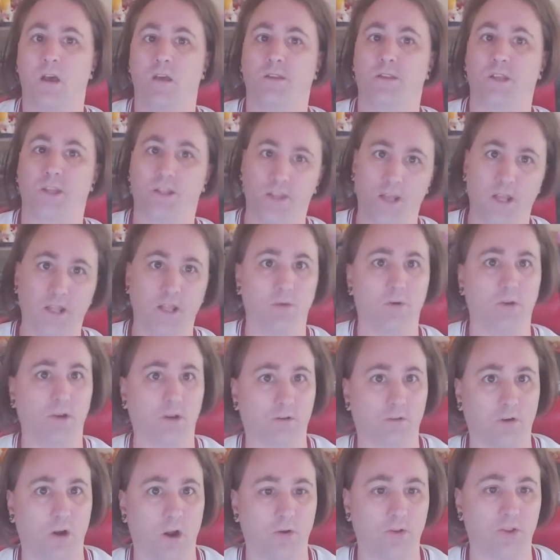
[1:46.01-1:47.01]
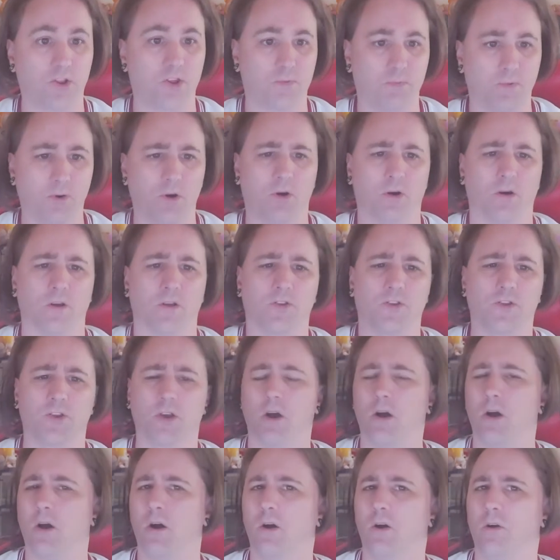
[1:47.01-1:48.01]
they say they want to grow the sport,
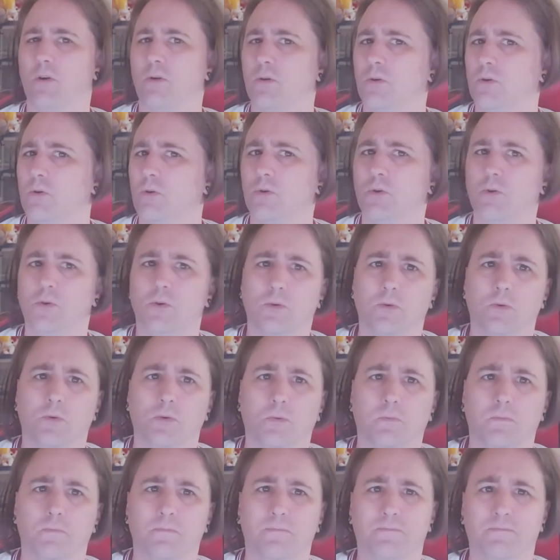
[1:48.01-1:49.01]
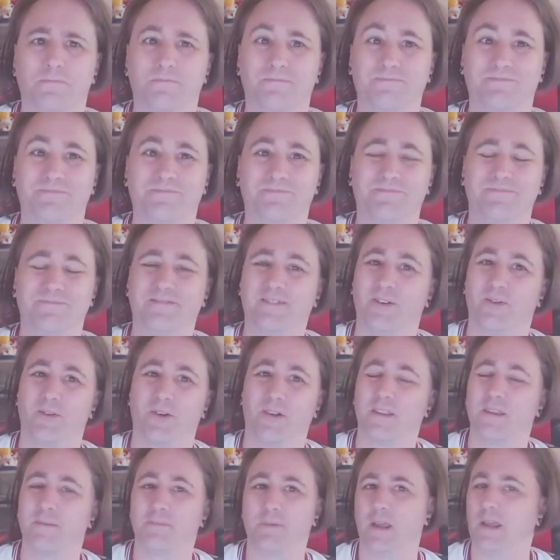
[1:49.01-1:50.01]
so they're
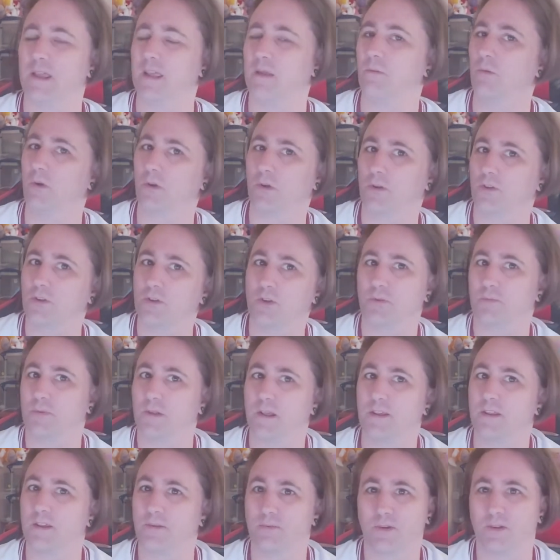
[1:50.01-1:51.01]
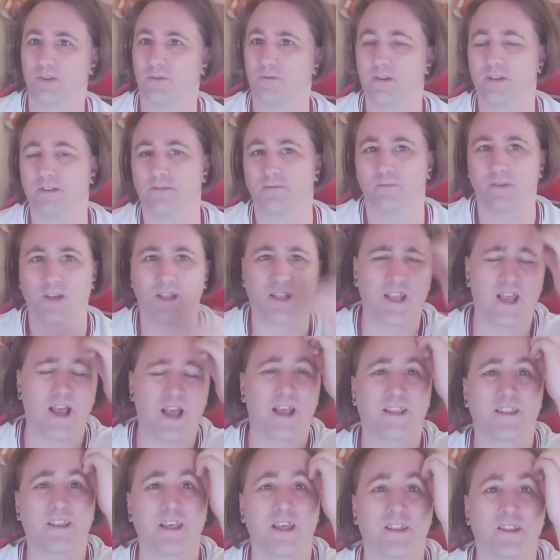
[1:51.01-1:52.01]
only picking one or two places where there isn't really
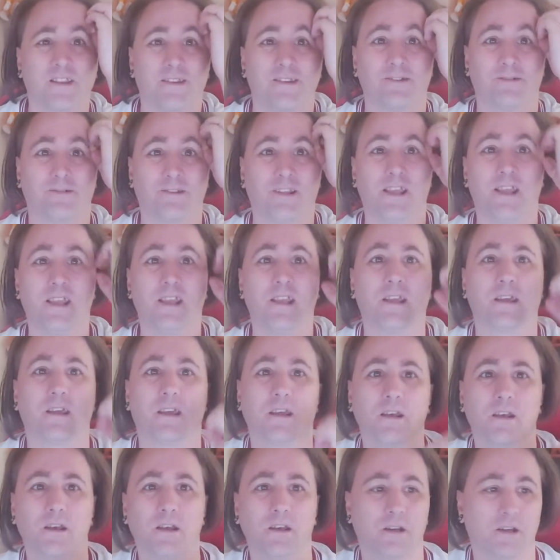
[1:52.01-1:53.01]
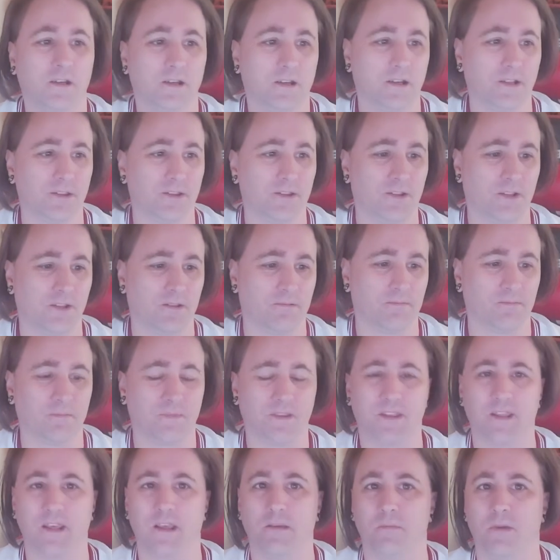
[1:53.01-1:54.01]
access to league, and they're
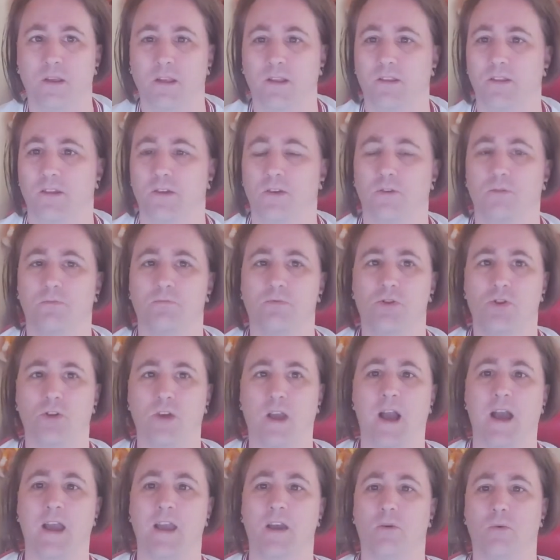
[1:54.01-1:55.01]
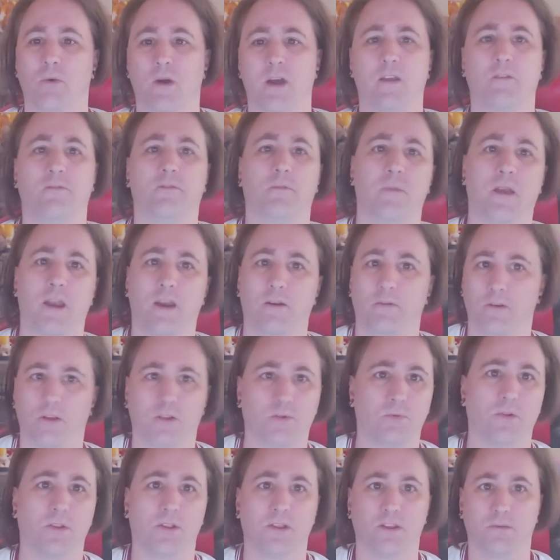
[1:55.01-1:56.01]
seeming to shy away from areas
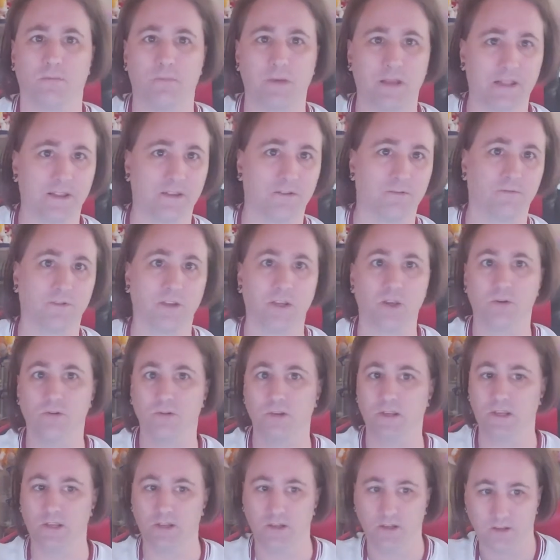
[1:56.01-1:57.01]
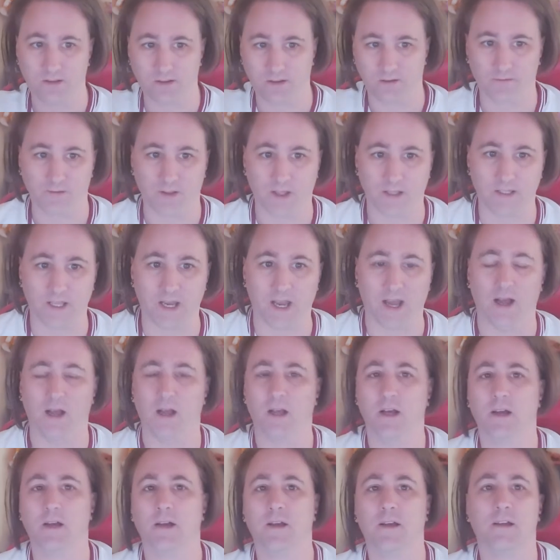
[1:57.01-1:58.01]
where there's a bit of union and stuff like that.
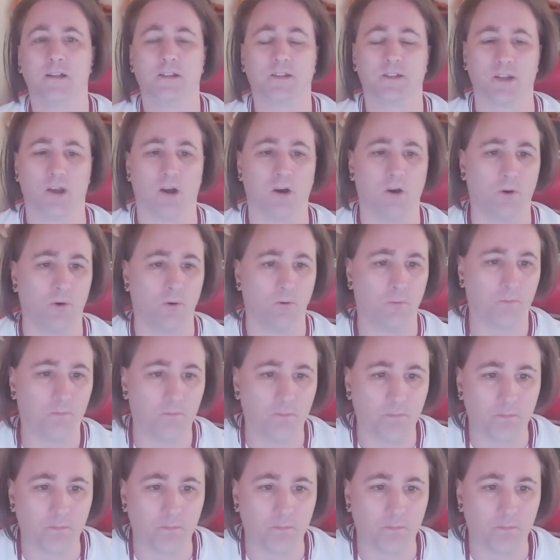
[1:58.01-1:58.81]
So,